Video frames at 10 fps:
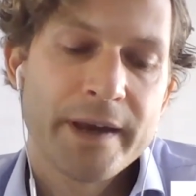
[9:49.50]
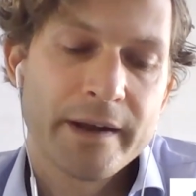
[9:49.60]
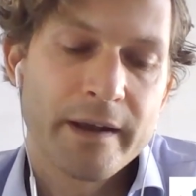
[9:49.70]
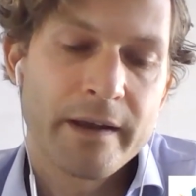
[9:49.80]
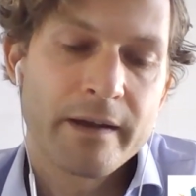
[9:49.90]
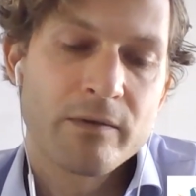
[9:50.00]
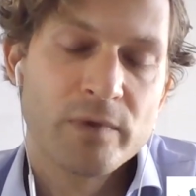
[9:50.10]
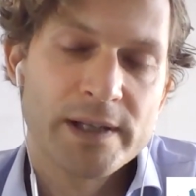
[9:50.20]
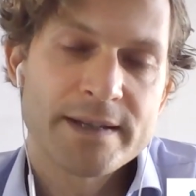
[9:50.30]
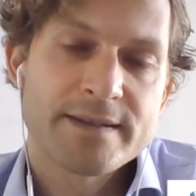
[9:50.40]
that a
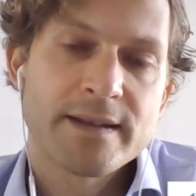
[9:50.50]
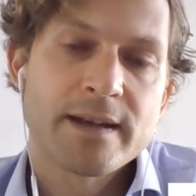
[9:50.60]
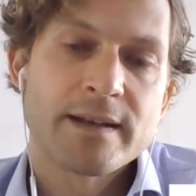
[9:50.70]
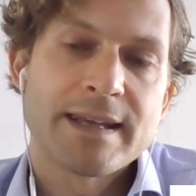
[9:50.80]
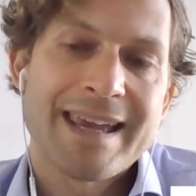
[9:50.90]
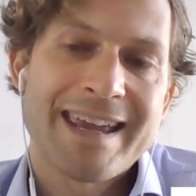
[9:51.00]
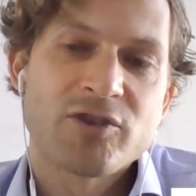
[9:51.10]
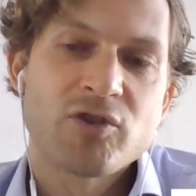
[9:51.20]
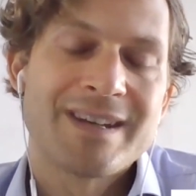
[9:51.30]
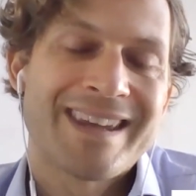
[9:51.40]
real estate
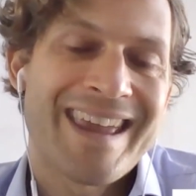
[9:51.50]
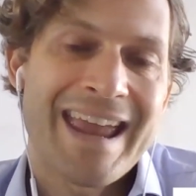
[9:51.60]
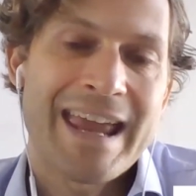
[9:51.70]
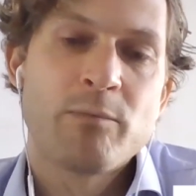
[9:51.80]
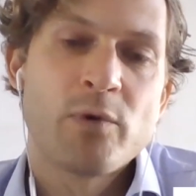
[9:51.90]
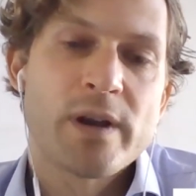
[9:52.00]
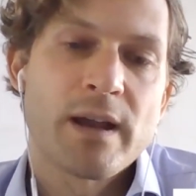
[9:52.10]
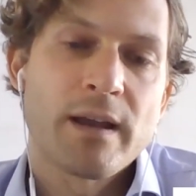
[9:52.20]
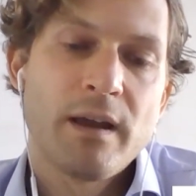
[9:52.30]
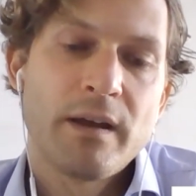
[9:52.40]
agent can
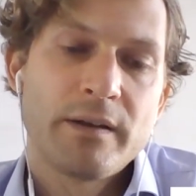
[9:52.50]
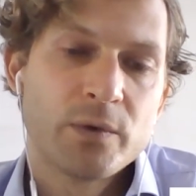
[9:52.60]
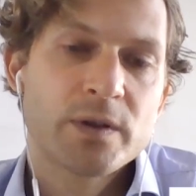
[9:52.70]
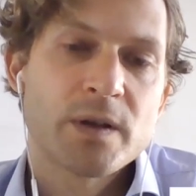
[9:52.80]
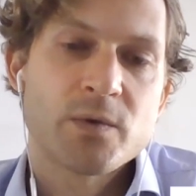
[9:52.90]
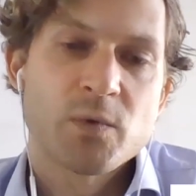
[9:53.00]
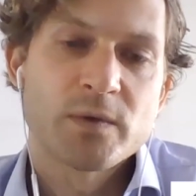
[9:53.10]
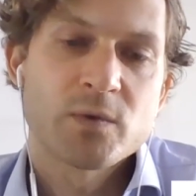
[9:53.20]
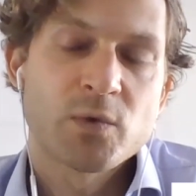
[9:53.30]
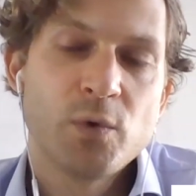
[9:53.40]
bring to
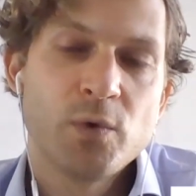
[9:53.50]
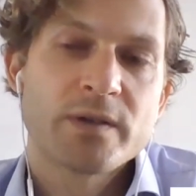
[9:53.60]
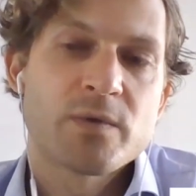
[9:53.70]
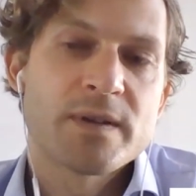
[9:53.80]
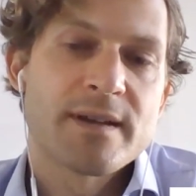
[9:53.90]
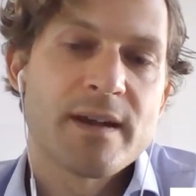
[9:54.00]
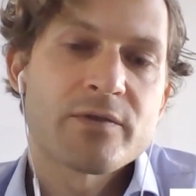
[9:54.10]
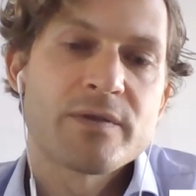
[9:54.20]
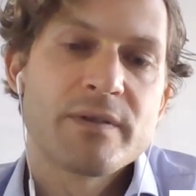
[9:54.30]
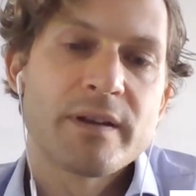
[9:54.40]
the
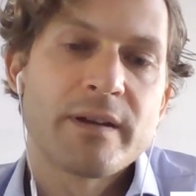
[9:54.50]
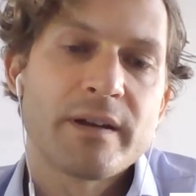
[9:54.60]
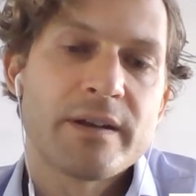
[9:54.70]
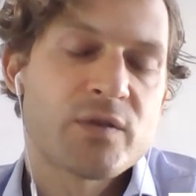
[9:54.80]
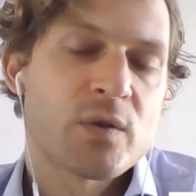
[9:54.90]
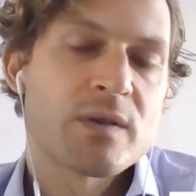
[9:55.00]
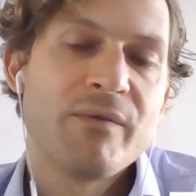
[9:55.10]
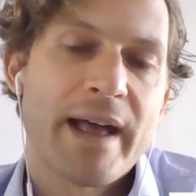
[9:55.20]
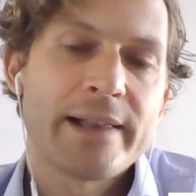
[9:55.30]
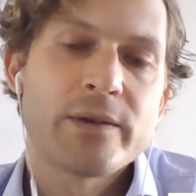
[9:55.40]
transaction and a
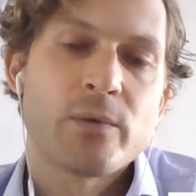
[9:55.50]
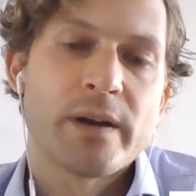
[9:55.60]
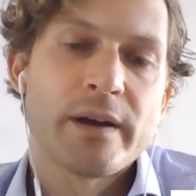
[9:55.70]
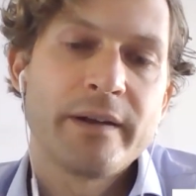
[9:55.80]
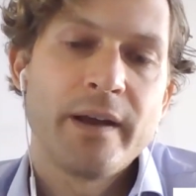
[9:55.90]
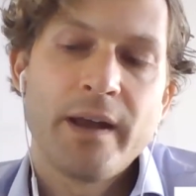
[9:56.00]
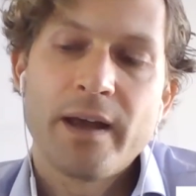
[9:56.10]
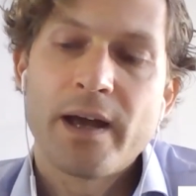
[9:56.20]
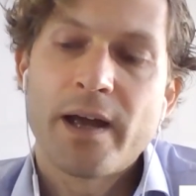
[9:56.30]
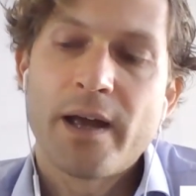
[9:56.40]
certain value add
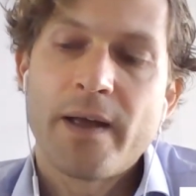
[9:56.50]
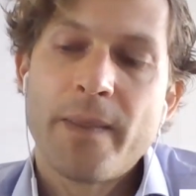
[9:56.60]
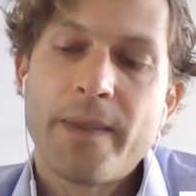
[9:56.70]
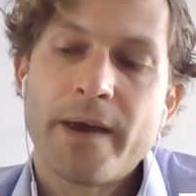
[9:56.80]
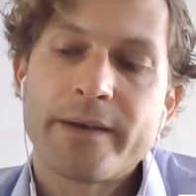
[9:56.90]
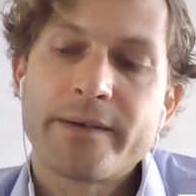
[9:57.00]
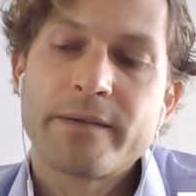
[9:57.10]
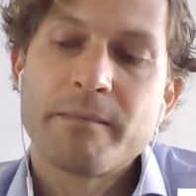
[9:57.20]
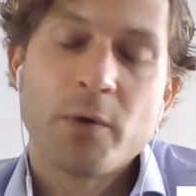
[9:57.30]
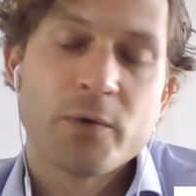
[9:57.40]

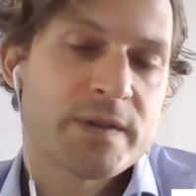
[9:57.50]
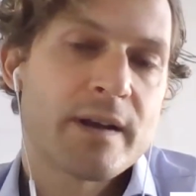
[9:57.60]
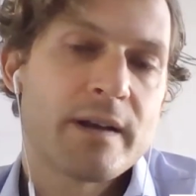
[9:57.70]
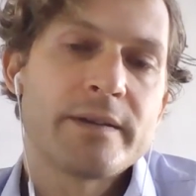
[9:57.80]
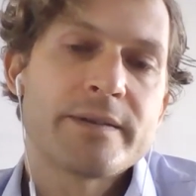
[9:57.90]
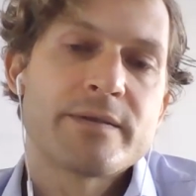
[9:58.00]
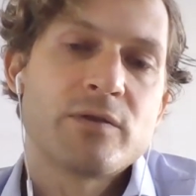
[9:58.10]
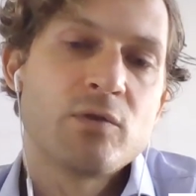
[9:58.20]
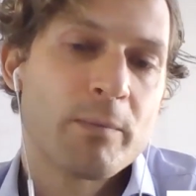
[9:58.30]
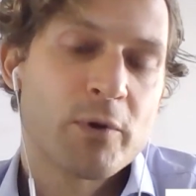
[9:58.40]
that most
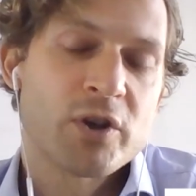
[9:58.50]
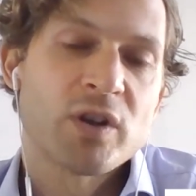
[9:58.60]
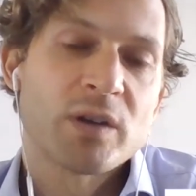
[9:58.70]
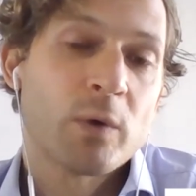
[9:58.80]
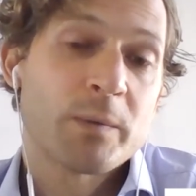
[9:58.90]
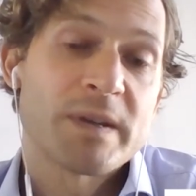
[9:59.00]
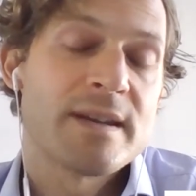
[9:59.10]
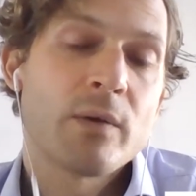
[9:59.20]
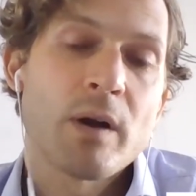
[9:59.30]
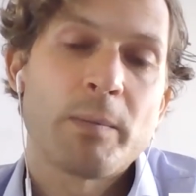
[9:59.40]
sellers do appreciate. What we
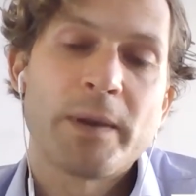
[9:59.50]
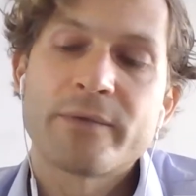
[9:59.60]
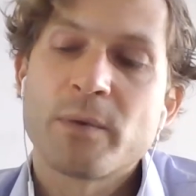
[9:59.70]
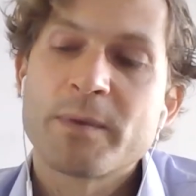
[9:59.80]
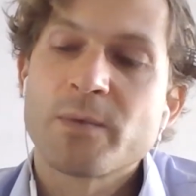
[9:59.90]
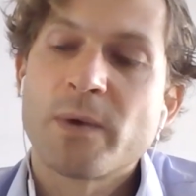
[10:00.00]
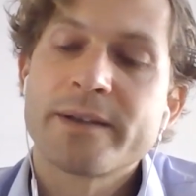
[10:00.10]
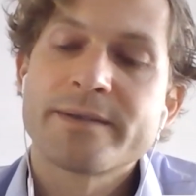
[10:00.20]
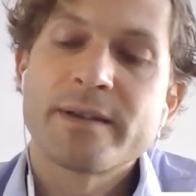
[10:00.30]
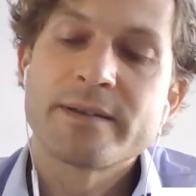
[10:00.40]
see on our platform as
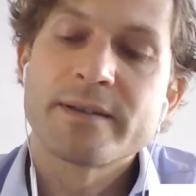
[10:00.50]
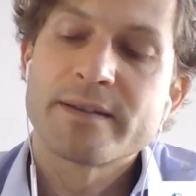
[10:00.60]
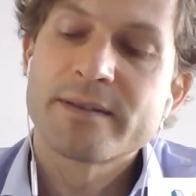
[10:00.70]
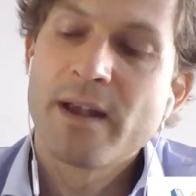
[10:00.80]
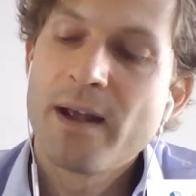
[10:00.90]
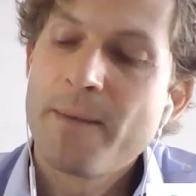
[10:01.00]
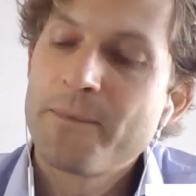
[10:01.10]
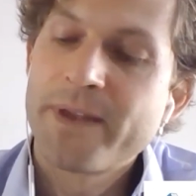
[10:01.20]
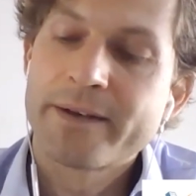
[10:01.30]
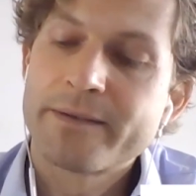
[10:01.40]
well is
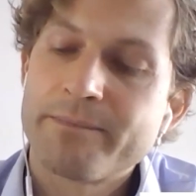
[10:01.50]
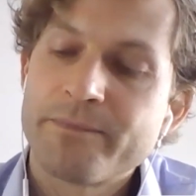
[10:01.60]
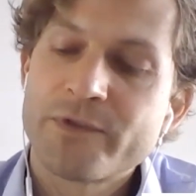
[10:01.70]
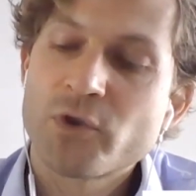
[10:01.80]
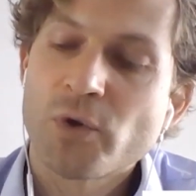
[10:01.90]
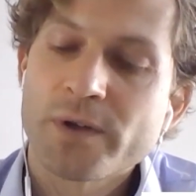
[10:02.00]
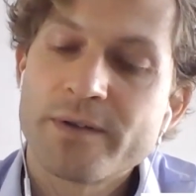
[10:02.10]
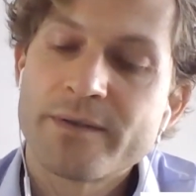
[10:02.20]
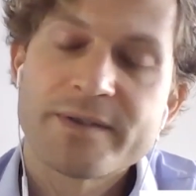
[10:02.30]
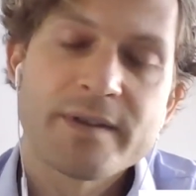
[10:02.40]

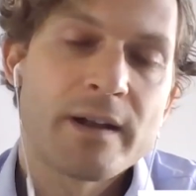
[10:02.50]
certain